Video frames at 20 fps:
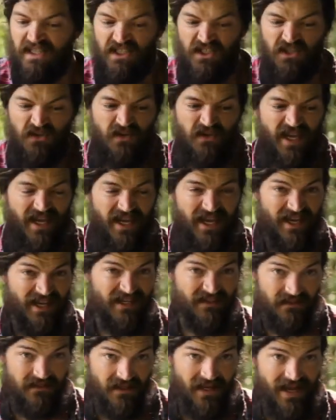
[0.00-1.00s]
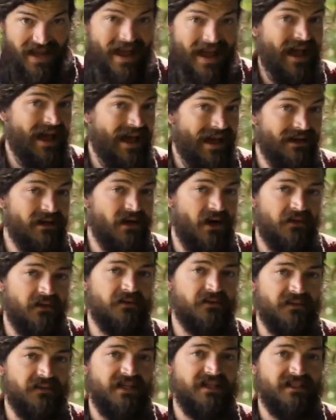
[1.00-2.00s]
You can add
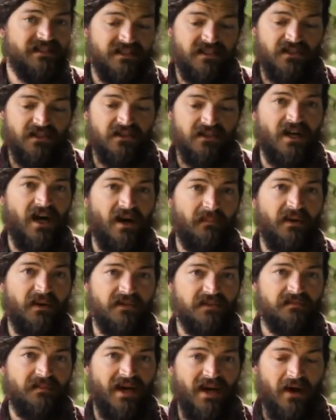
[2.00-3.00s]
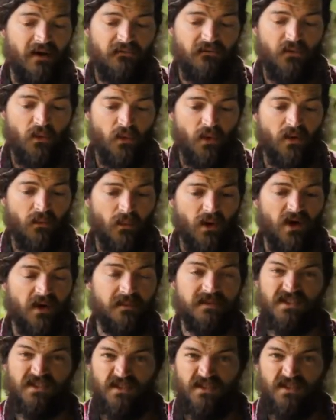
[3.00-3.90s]
other things to your compost pile for worms,